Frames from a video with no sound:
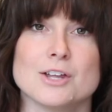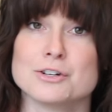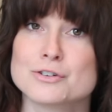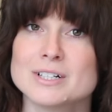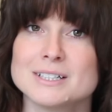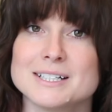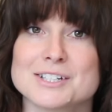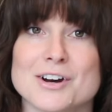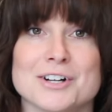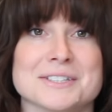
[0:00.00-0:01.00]
The drill
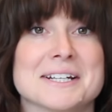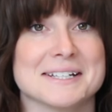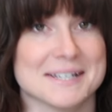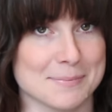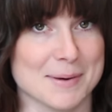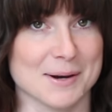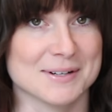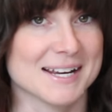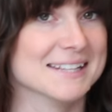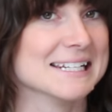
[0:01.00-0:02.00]
is called keep out,
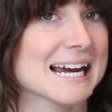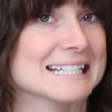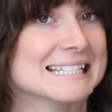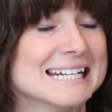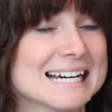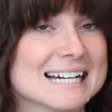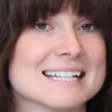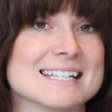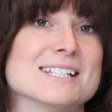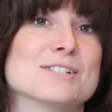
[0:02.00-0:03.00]
and the idea
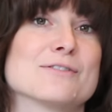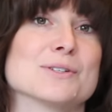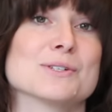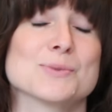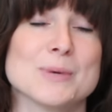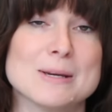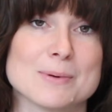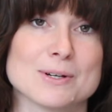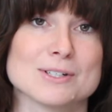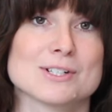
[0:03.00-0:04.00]
is for the
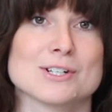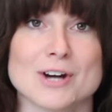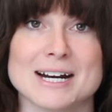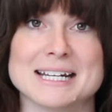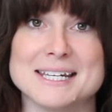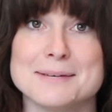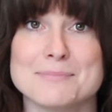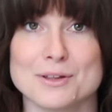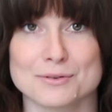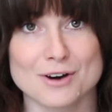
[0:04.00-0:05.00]
sweepers to try to
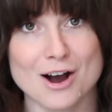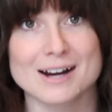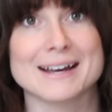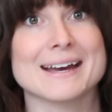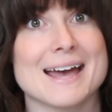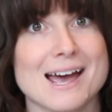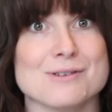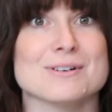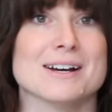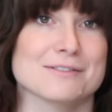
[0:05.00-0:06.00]
keep the rock
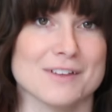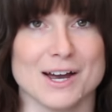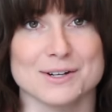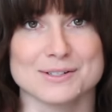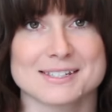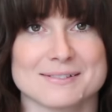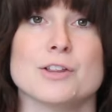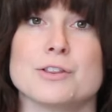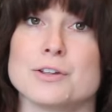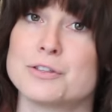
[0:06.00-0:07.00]
out of the house.
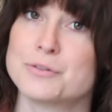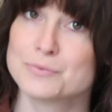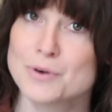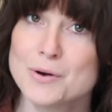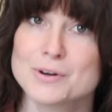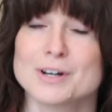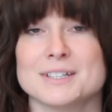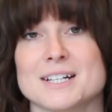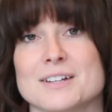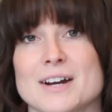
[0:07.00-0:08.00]
The thrower, on
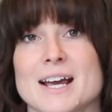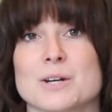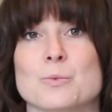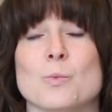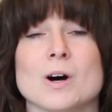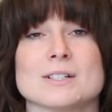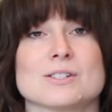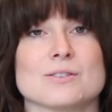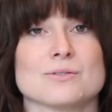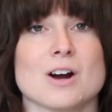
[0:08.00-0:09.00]
the other hand, wants
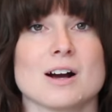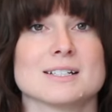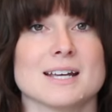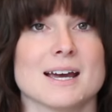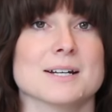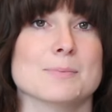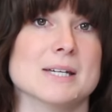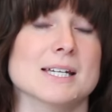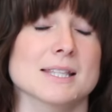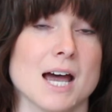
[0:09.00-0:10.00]
the rock to end up
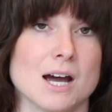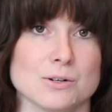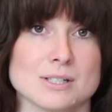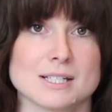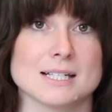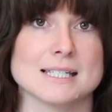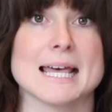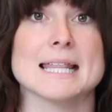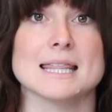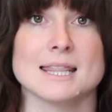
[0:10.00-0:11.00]
in the house because
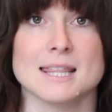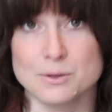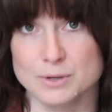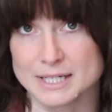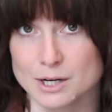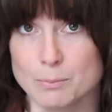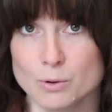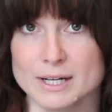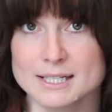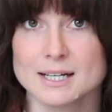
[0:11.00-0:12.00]
then they would get a
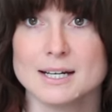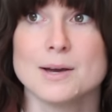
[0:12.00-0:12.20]
point.